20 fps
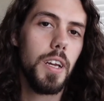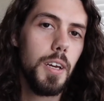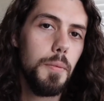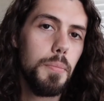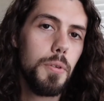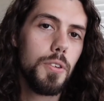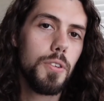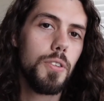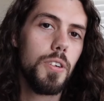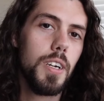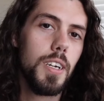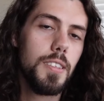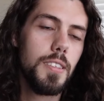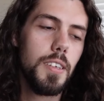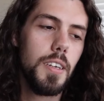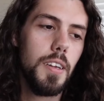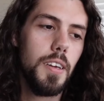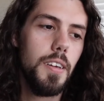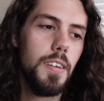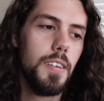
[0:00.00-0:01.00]
I
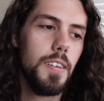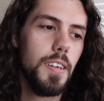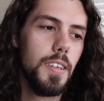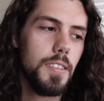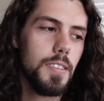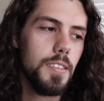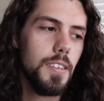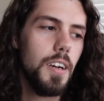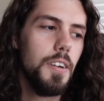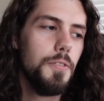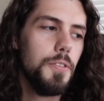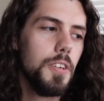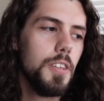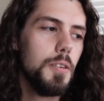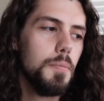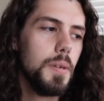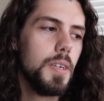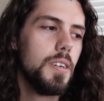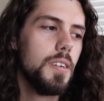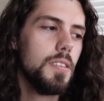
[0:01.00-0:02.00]
procrastinate, it's not really
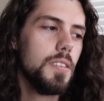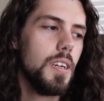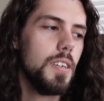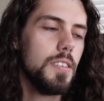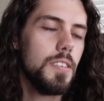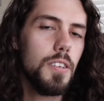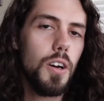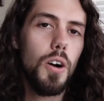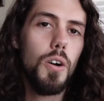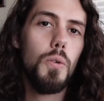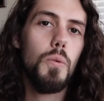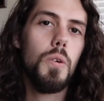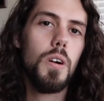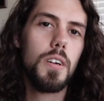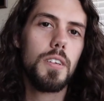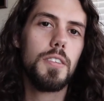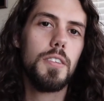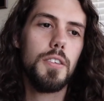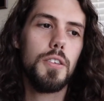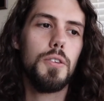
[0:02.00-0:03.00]
because I don't
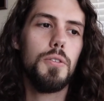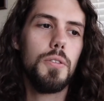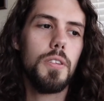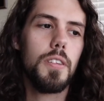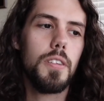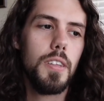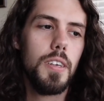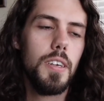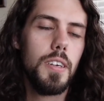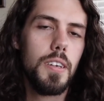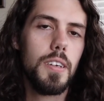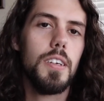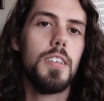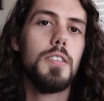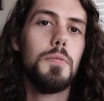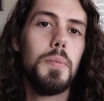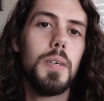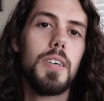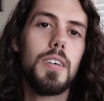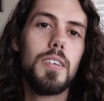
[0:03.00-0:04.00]
want to do the thing, it's
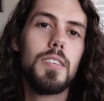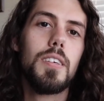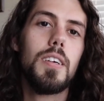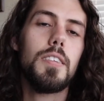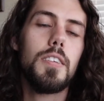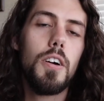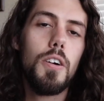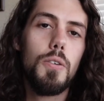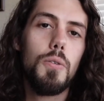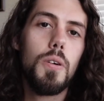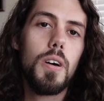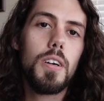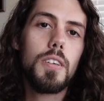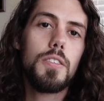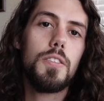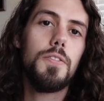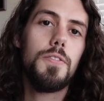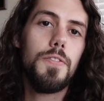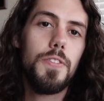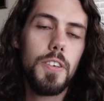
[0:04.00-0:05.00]
because I don't want
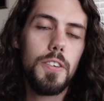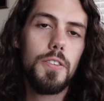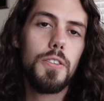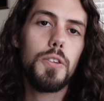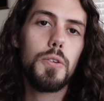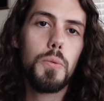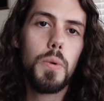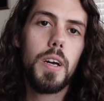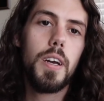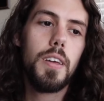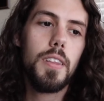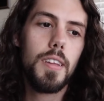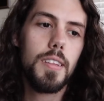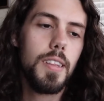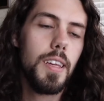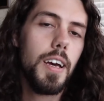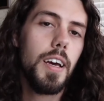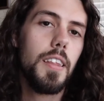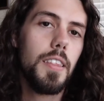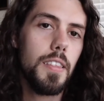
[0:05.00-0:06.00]
to feel the way that
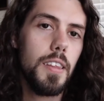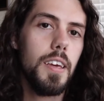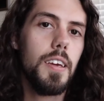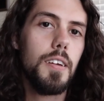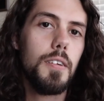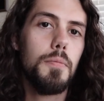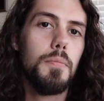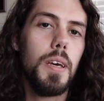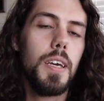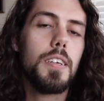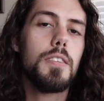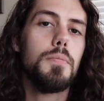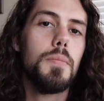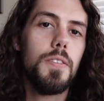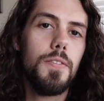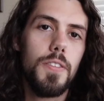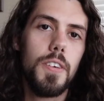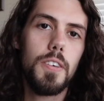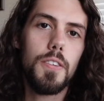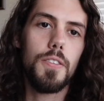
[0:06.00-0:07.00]
that thing makes me
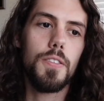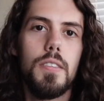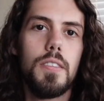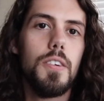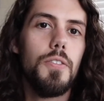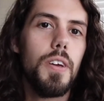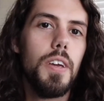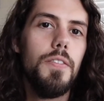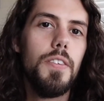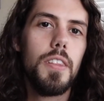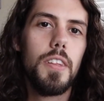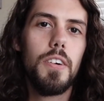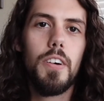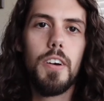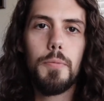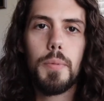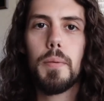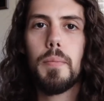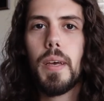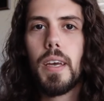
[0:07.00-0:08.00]
feel. So even though
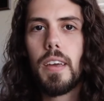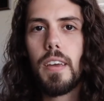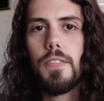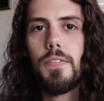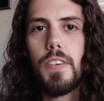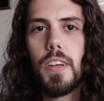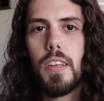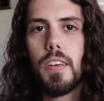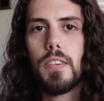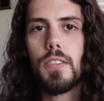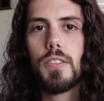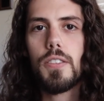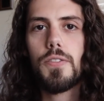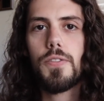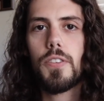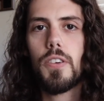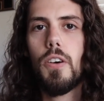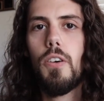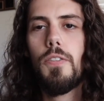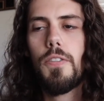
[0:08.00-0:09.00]
I've been making videos
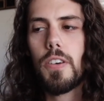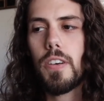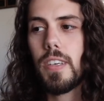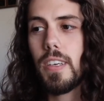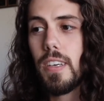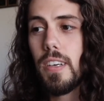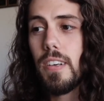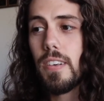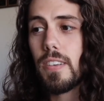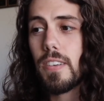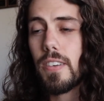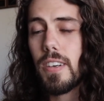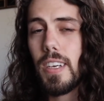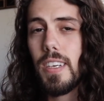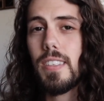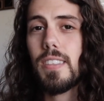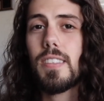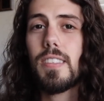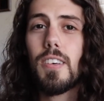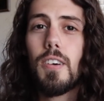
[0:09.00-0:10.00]
for over a year,
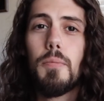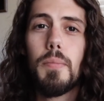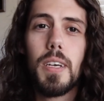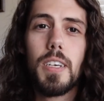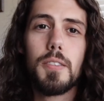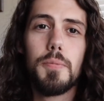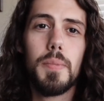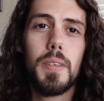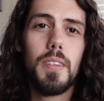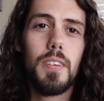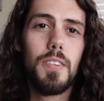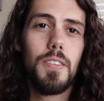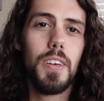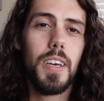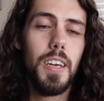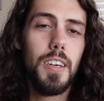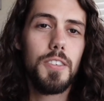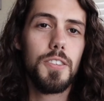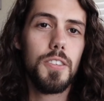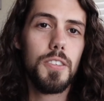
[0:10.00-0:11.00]
it still makes me a little
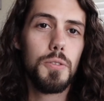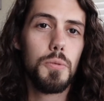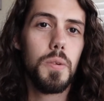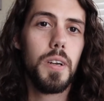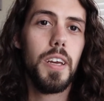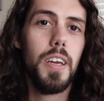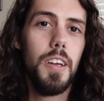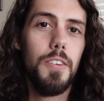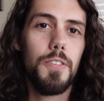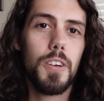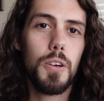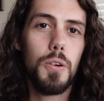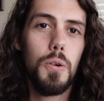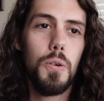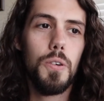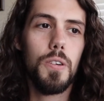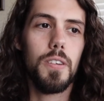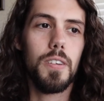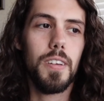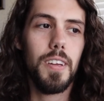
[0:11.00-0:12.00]
anxious when I hit
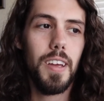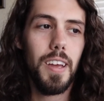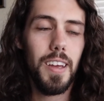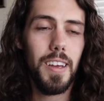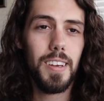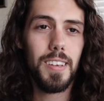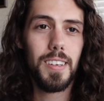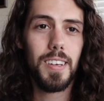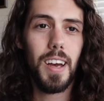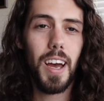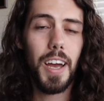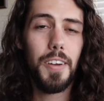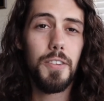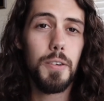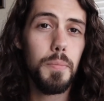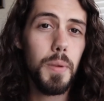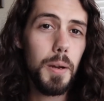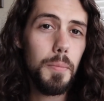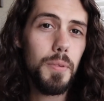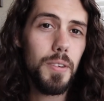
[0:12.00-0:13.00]
record, and I
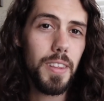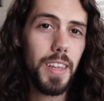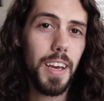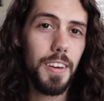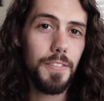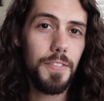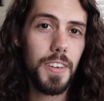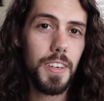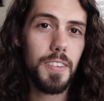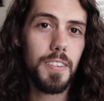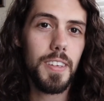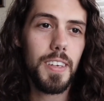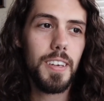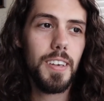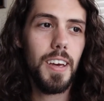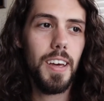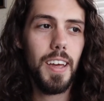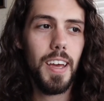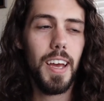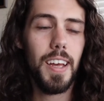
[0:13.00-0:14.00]
remember that
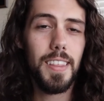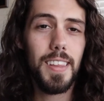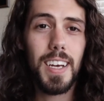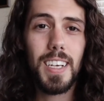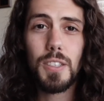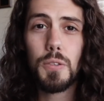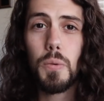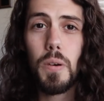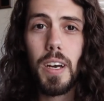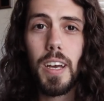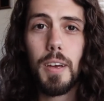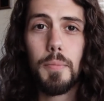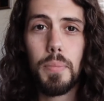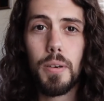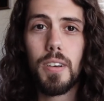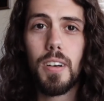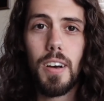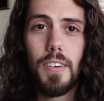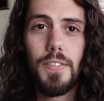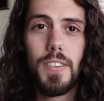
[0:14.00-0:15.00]
feeling, and that's why I
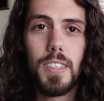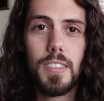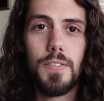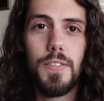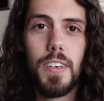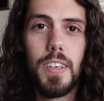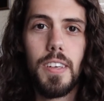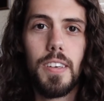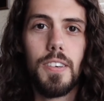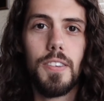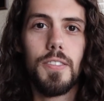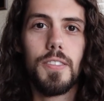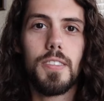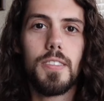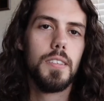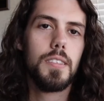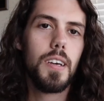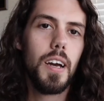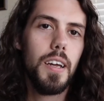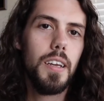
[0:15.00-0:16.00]
put off these videos.
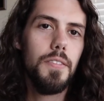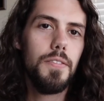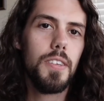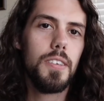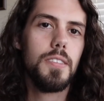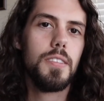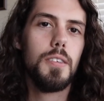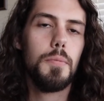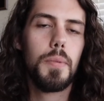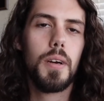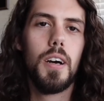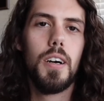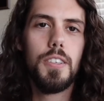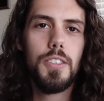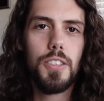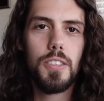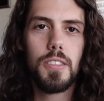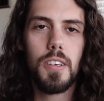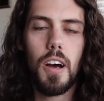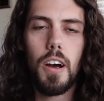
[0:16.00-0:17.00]
It's kind of this
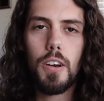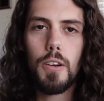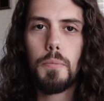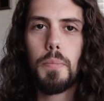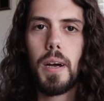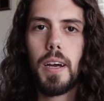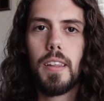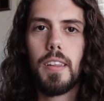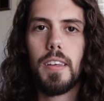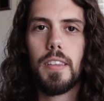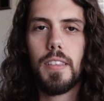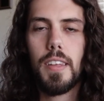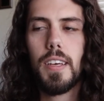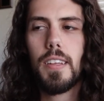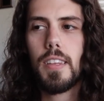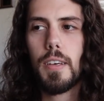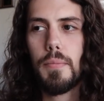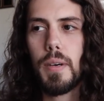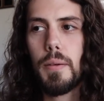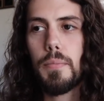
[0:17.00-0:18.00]
subconscious autopilot thing
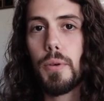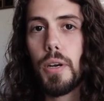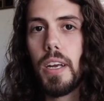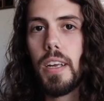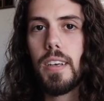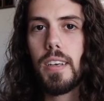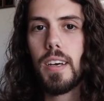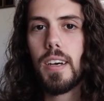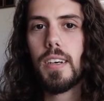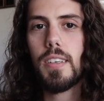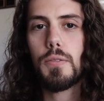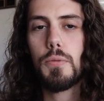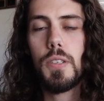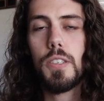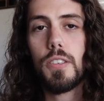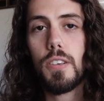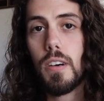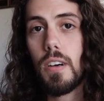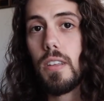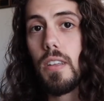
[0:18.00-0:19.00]
that my brain does, which
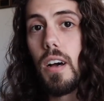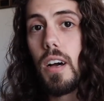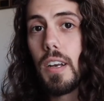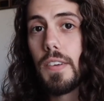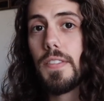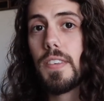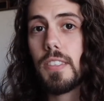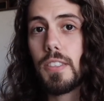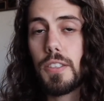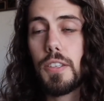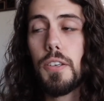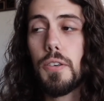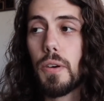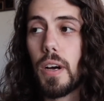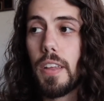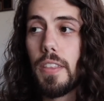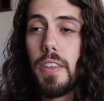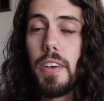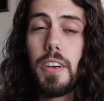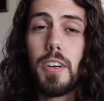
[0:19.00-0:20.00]
a lot of us do.
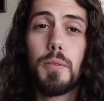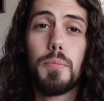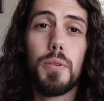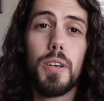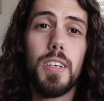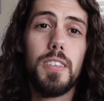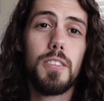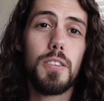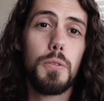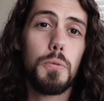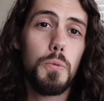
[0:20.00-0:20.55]
I think our brains are